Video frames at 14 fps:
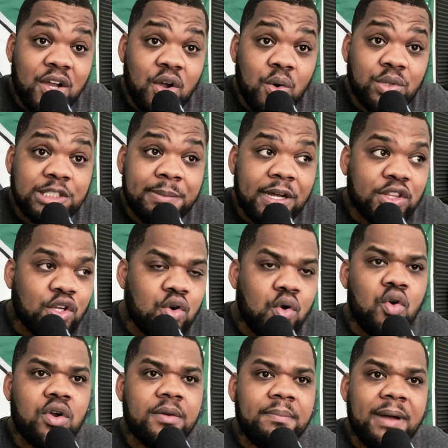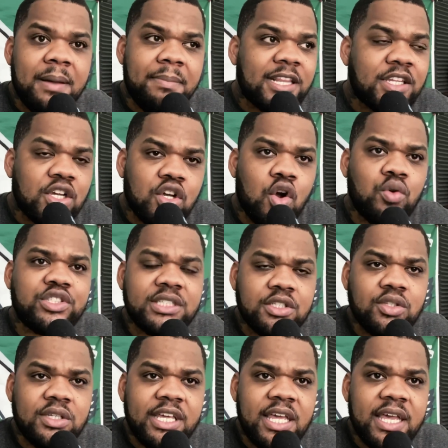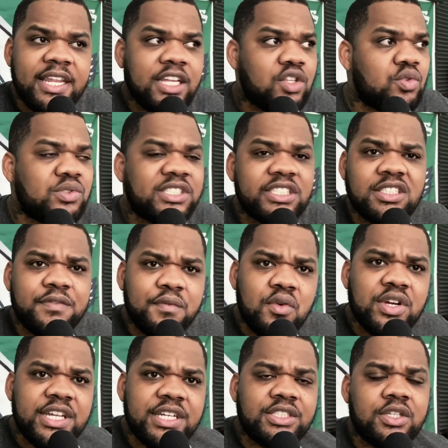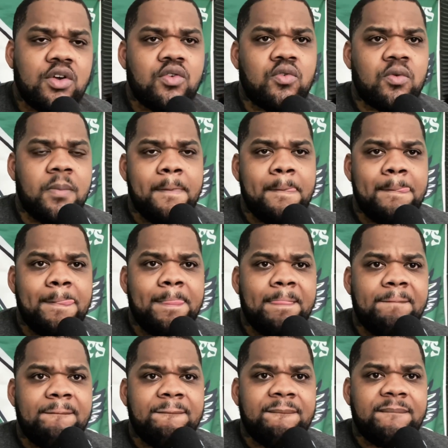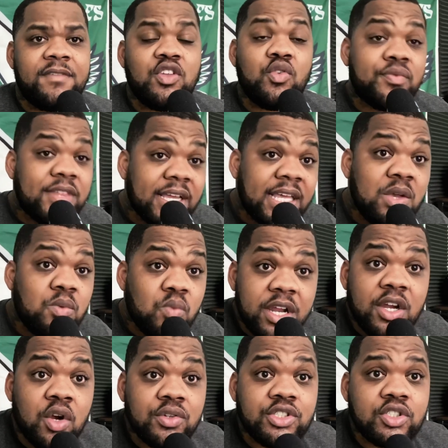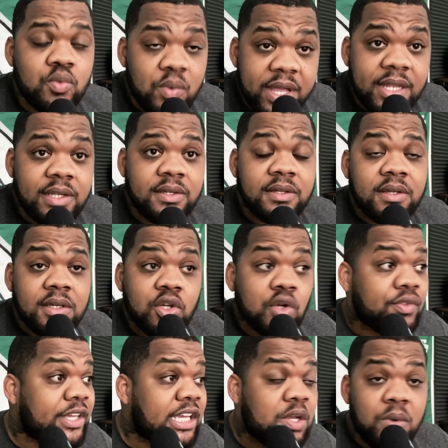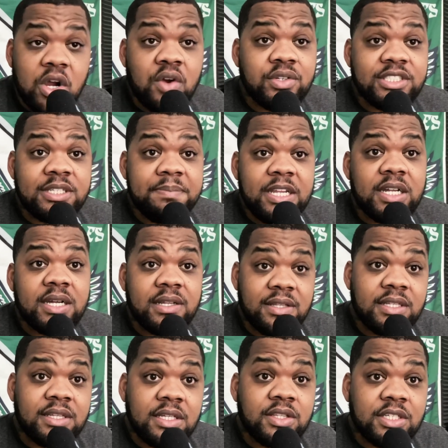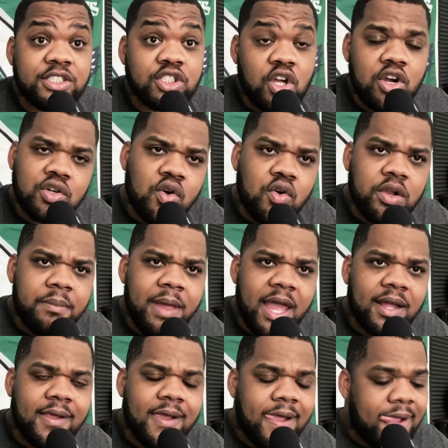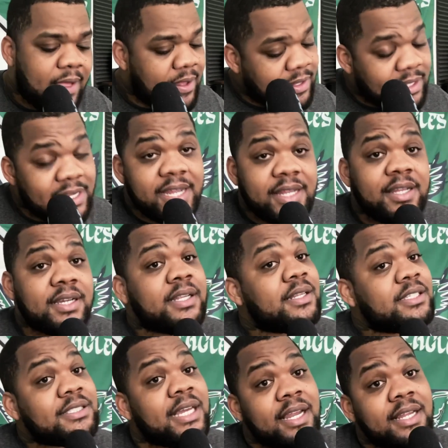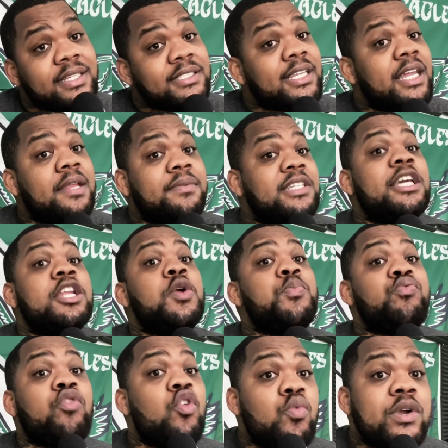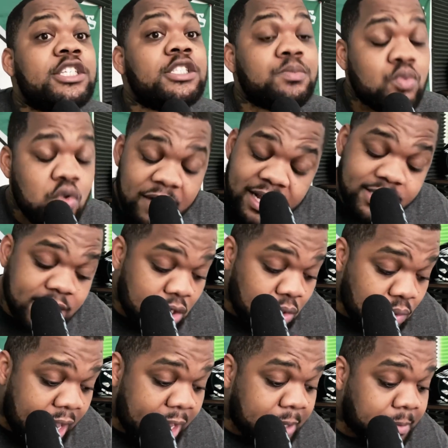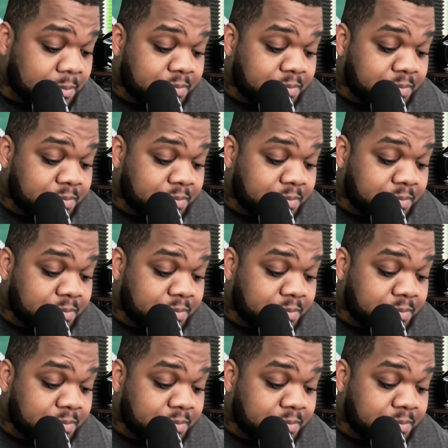coach, about to coach a kid he knew since 4 years old. You don't think he want Hurts to win? You don't think he want Hurts to be the starting quarterback? It ain't looking. This ain't a pro Wentz move. I'll tell you that.